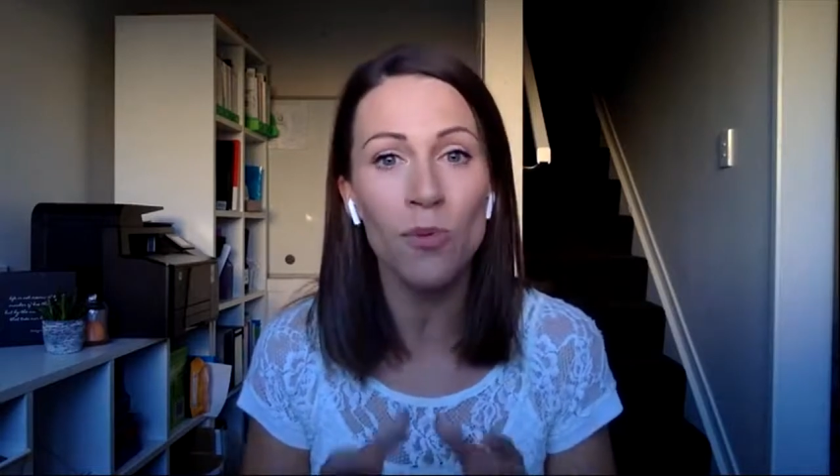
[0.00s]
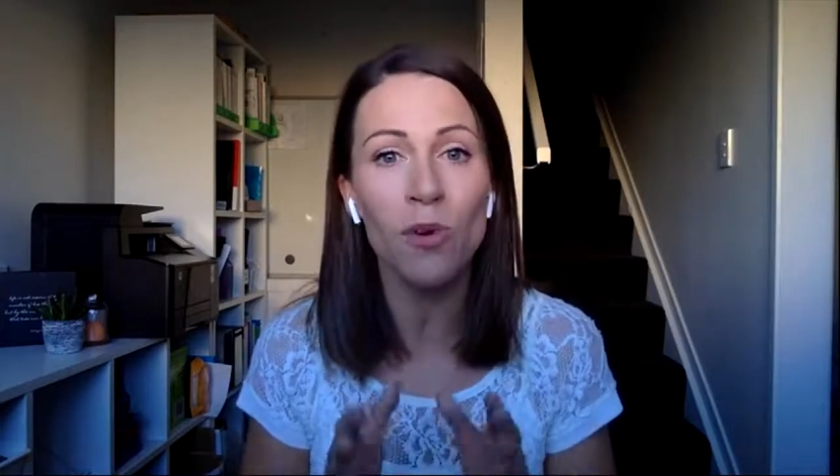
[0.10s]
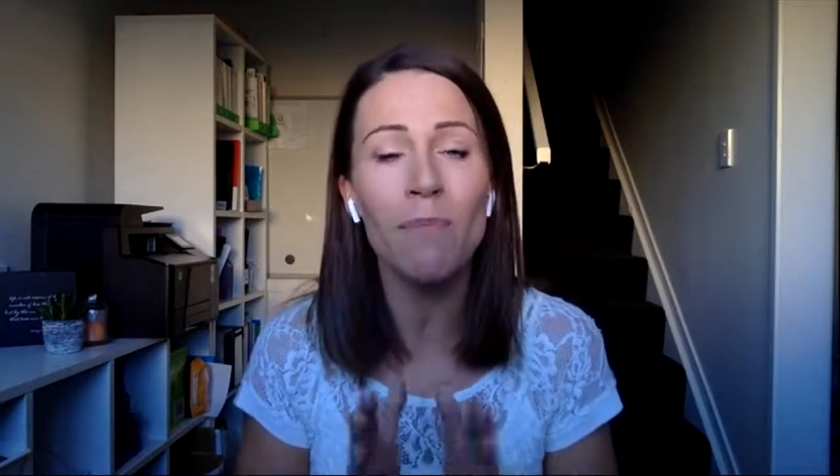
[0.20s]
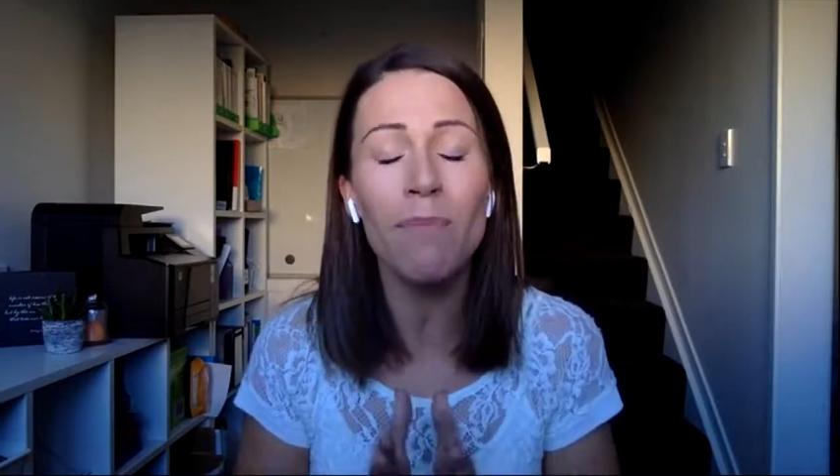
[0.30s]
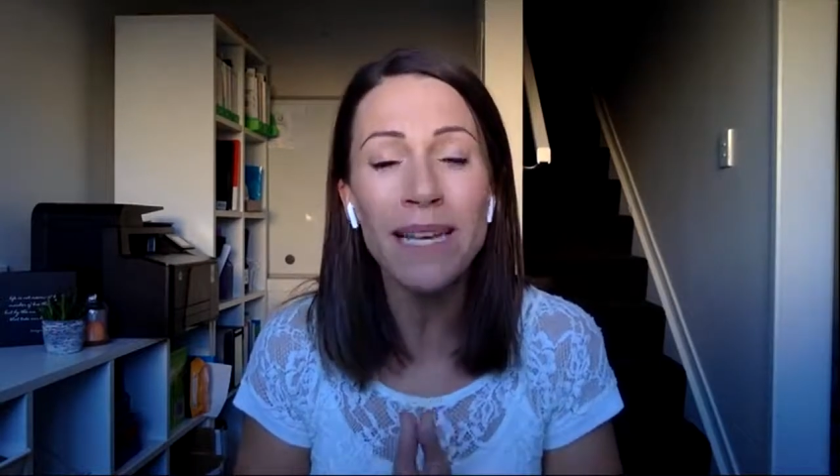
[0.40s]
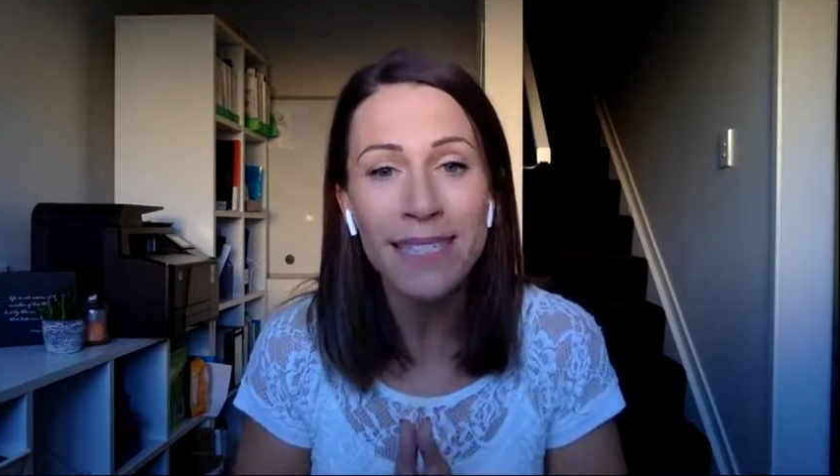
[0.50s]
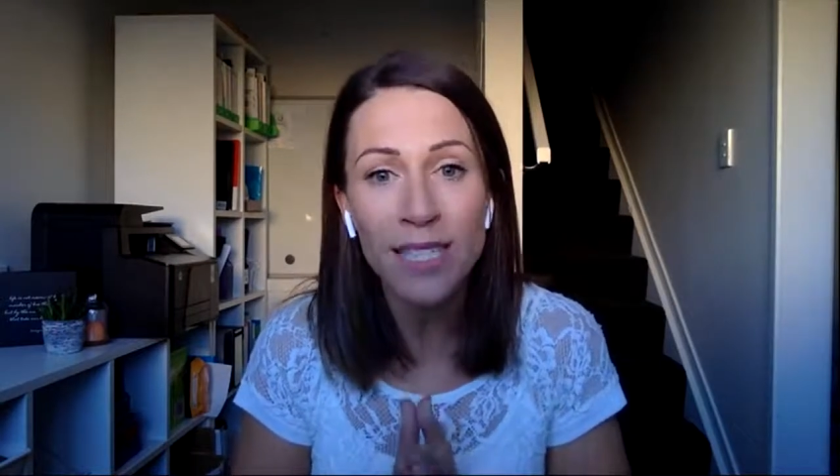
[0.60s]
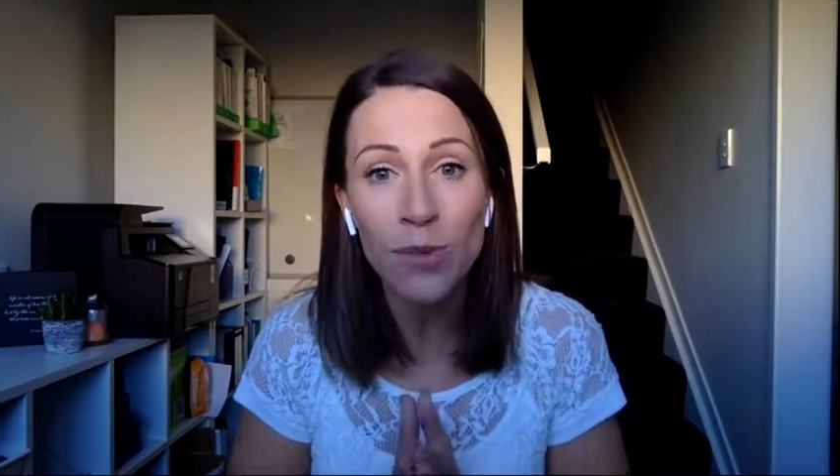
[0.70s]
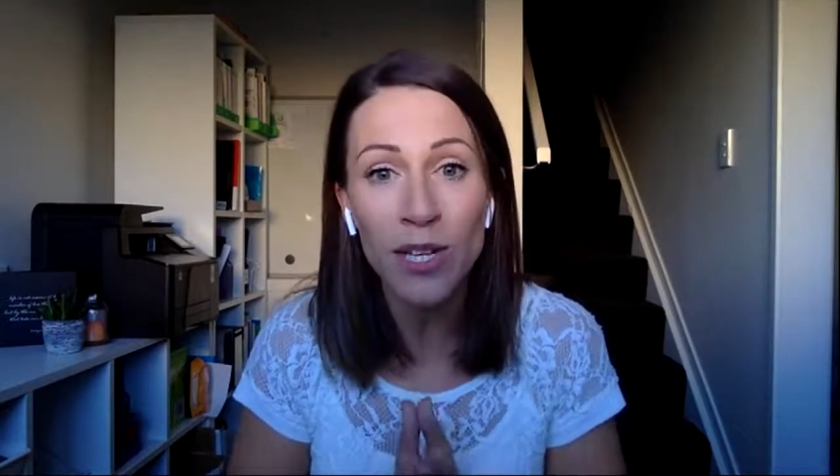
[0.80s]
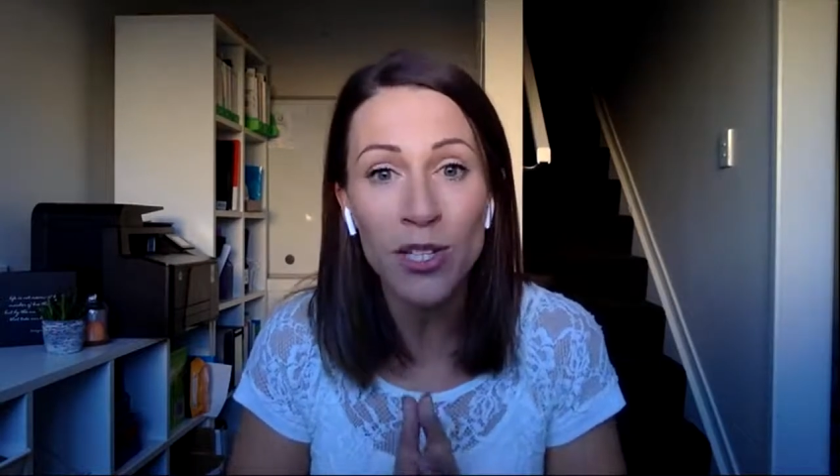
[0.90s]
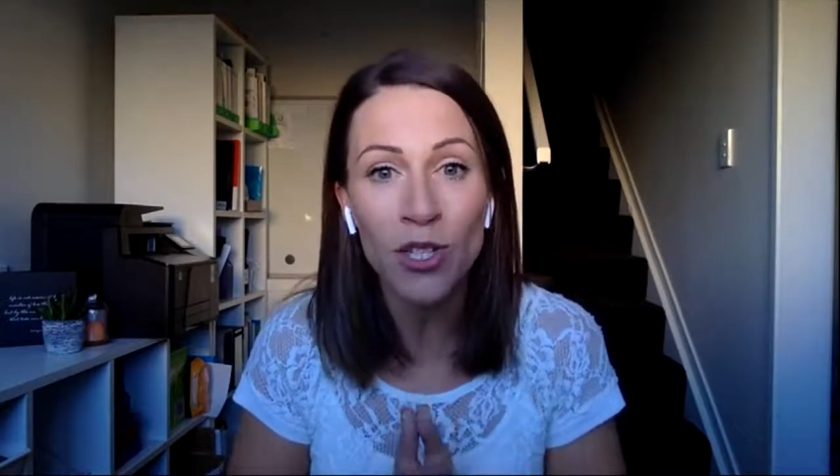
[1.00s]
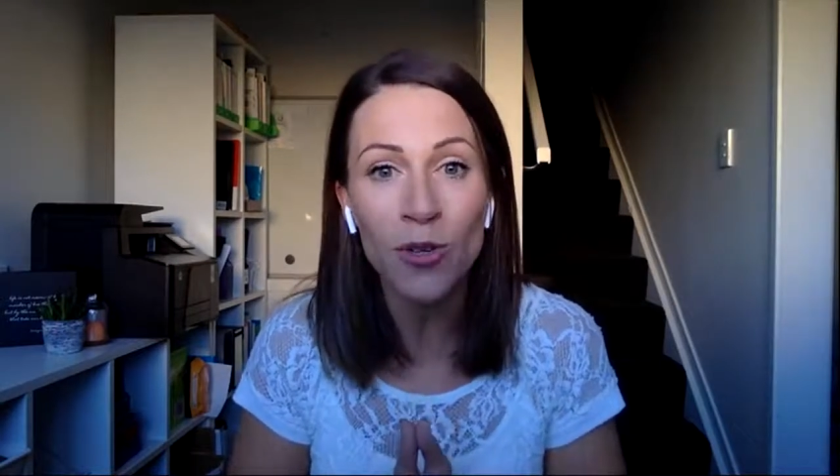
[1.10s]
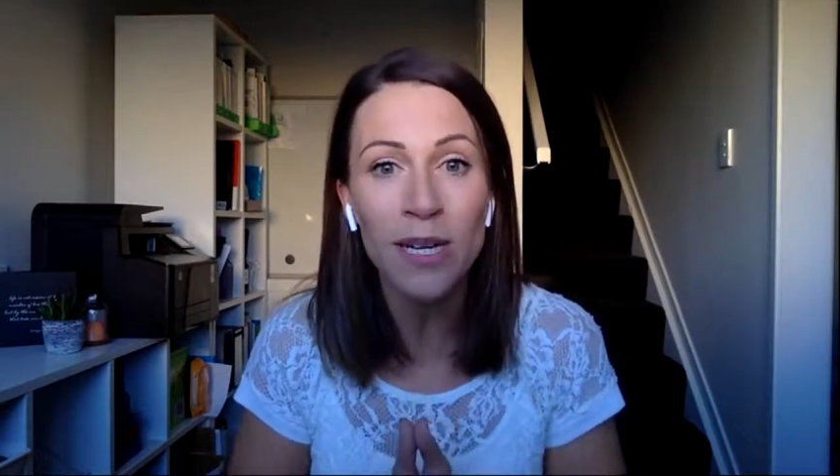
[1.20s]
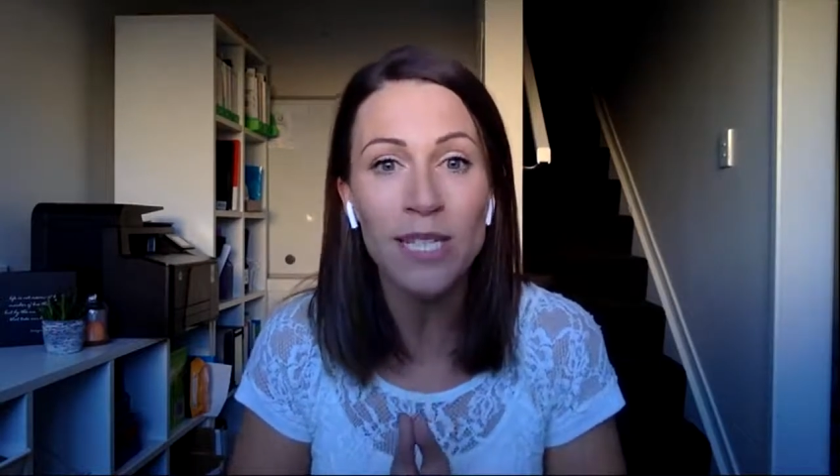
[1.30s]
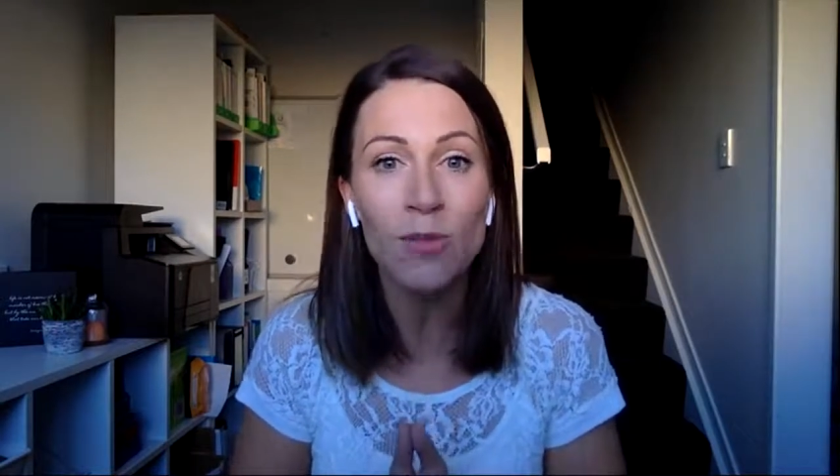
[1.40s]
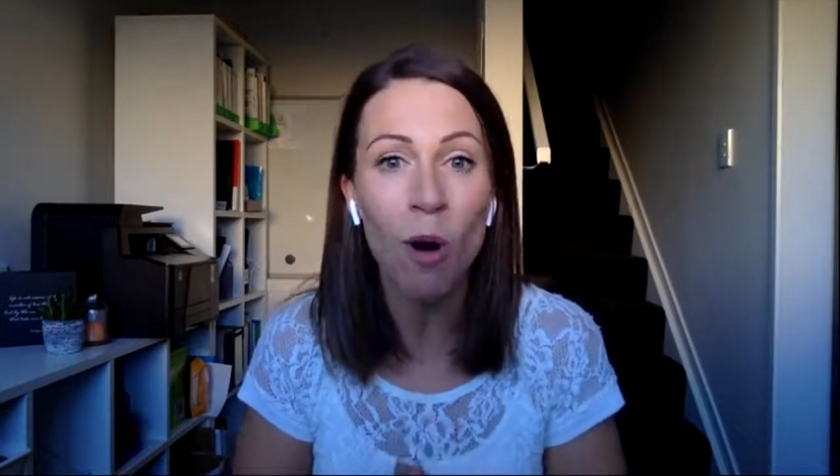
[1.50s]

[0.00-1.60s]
So one of the best things we can do is